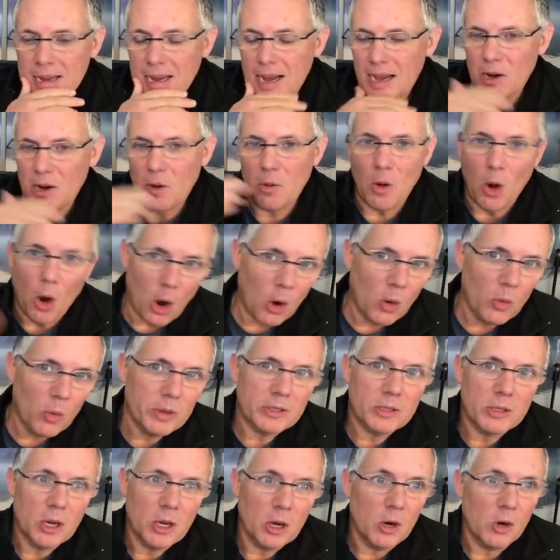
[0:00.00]
I don't
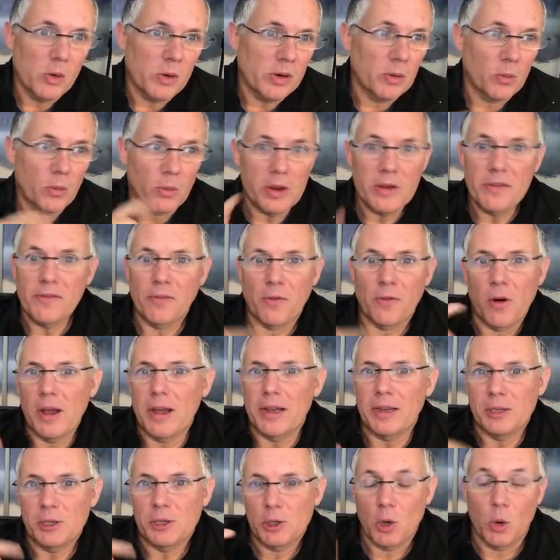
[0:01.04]
always go and
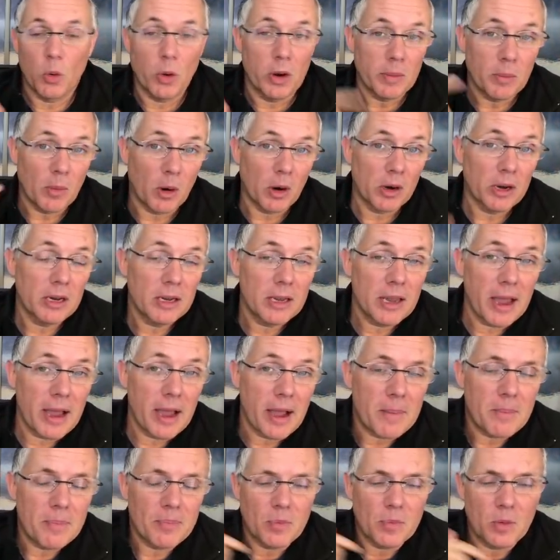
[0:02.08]
refresh
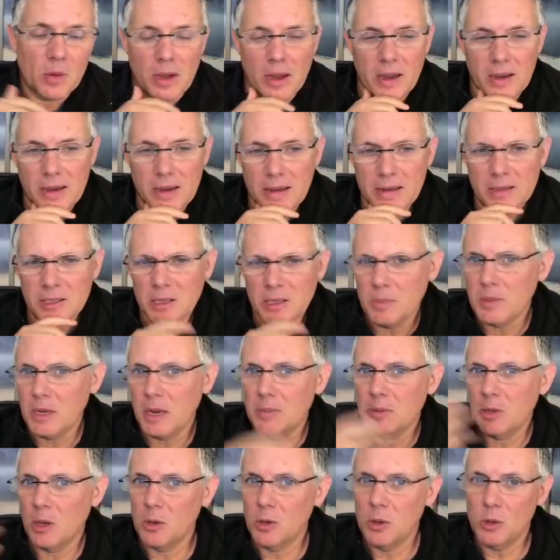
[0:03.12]
CoinMarketCap, okay? And
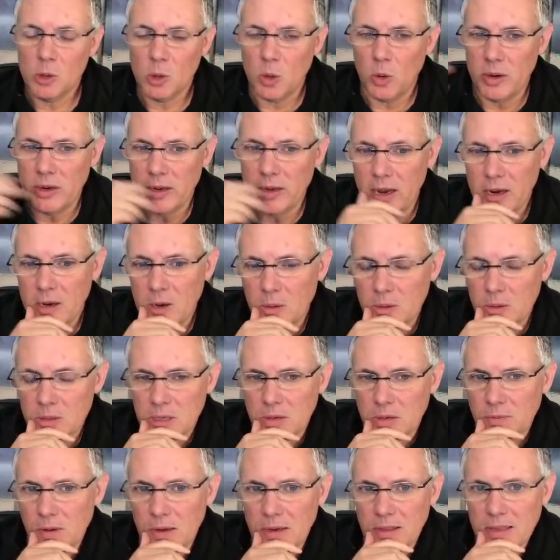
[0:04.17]
sometimes I'll use CoinGecko and
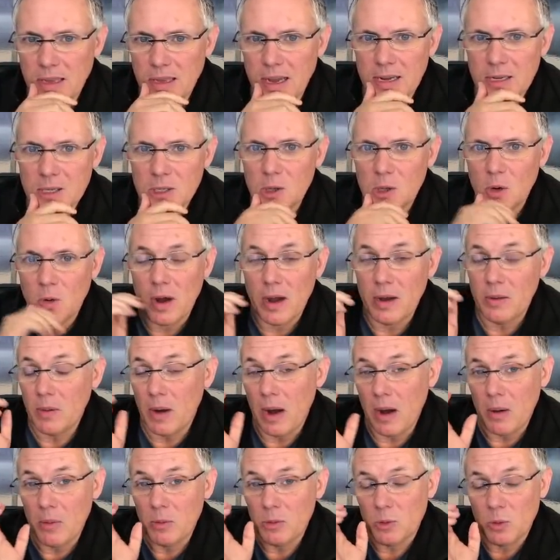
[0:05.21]
stuff like that. So I,
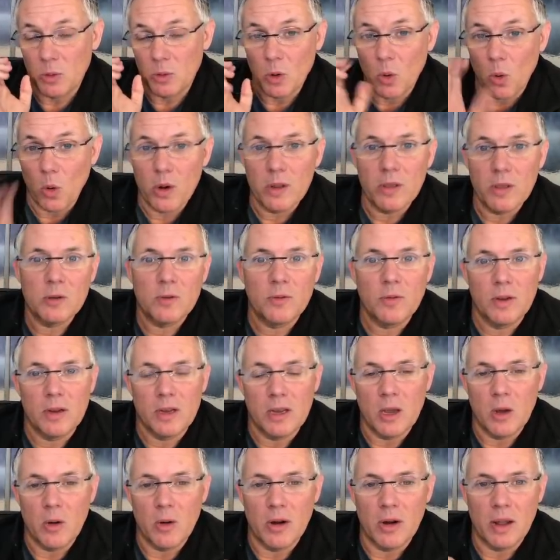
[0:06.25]
I was recording this
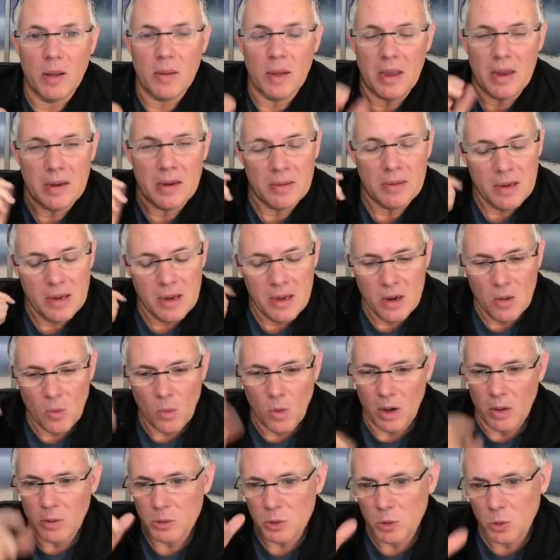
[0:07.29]
video, and I and
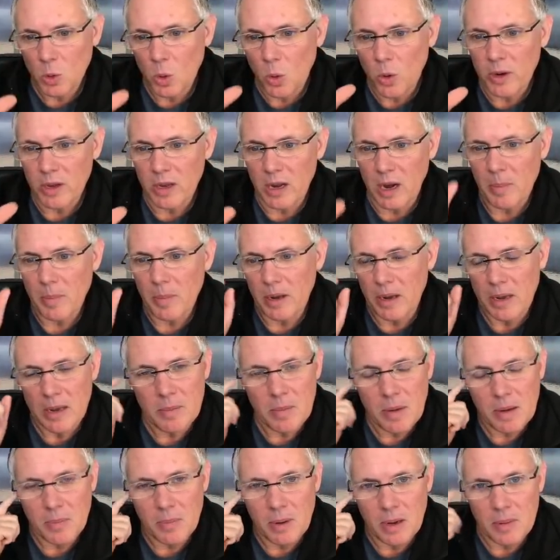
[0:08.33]
while I was recording it, I'm like
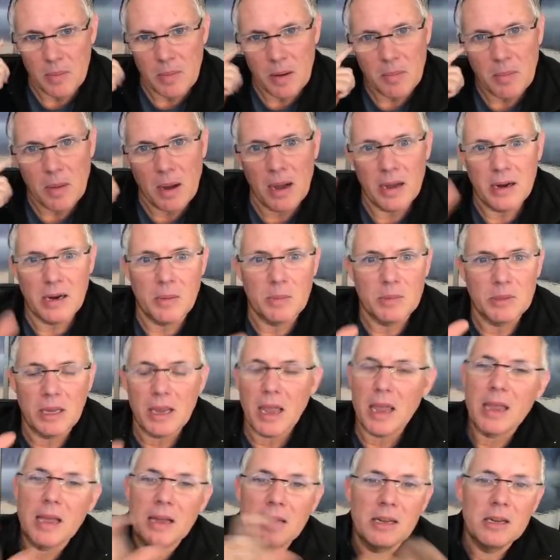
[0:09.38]
in my in my mind, I was like,
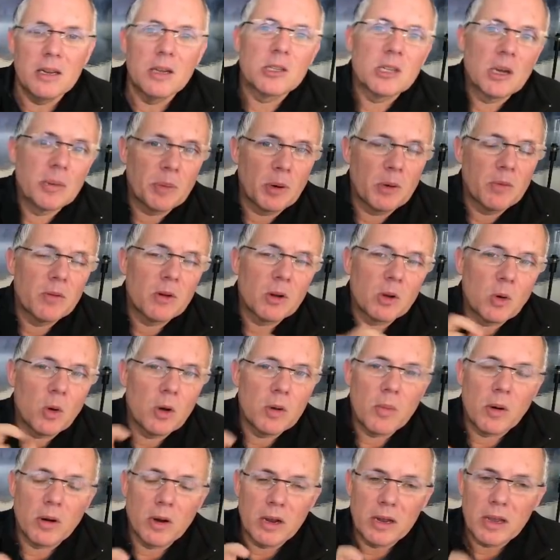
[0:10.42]
hey, I need to jump over to
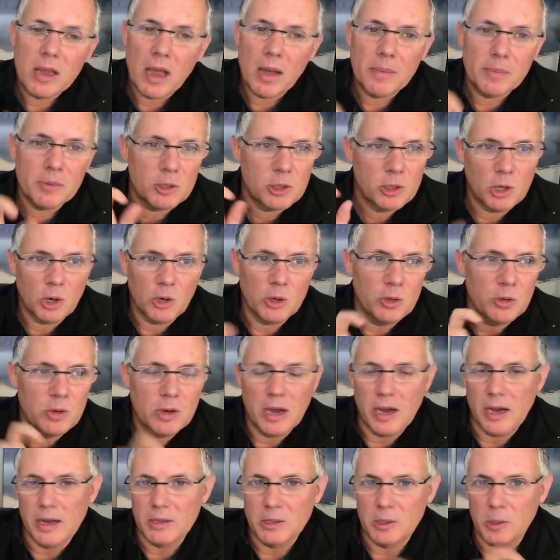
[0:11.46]
CoinMarketCap to show you
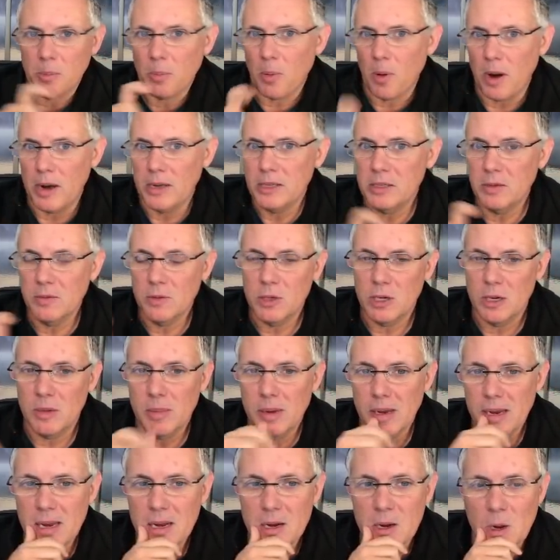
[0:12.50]
guys the price of
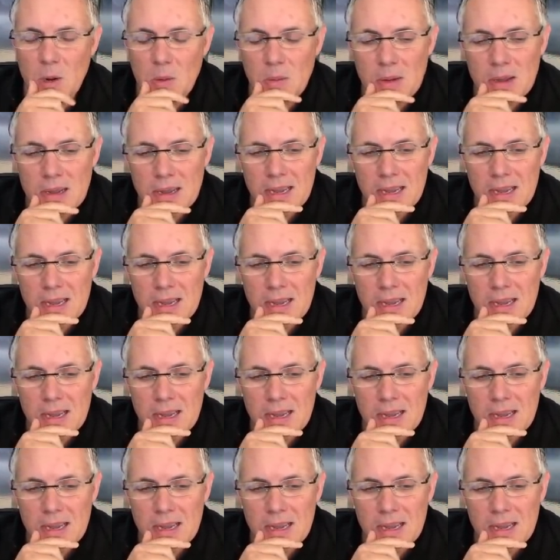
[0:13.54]
Shiba Inu.